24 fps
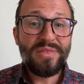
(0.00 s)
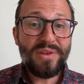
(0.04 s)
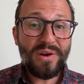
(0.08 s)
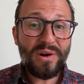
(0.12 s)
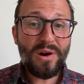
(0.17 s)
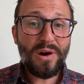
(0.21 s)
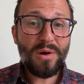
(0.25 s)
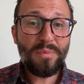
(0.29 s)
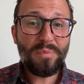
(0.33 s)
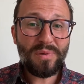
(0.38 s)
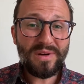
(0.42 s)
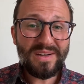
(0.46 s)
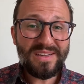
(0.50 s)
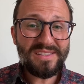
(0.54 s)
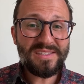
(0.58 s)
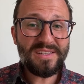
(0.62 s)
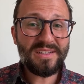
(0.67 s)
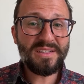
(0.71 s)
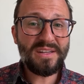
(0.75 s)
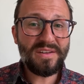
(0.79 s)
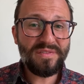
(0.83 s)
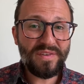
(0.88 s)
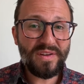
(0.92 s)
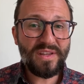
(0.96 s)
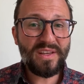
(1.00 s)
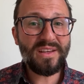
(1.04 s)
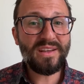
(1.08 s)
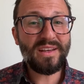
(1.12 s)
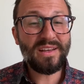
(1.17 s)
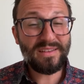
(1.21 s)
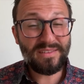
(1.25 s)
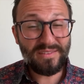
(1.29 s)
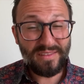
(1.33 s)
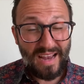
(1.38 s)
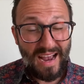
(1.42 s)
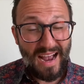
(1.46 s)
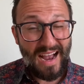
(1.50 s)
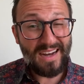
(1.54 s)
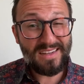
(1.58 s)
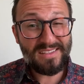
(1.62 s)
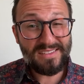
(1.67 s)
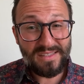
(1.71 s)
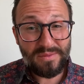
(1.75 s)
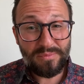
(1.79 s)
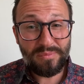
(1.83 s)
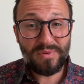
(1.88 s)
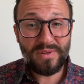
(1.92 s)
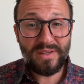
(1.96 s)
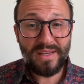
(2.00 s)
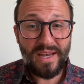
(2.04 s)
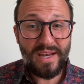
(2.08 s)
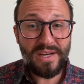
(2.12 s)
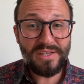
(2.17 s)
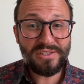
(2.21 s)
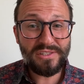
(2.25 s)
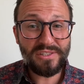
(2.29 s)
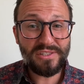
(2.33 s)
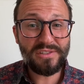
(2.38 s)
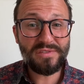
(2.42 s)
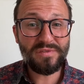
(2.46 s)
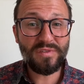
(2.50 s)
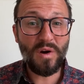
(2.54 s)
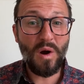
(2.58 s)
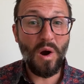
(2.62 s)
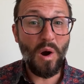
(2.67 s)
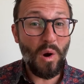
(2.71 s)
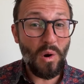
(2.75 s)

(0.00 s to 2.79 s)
There are pretty significant tax implications for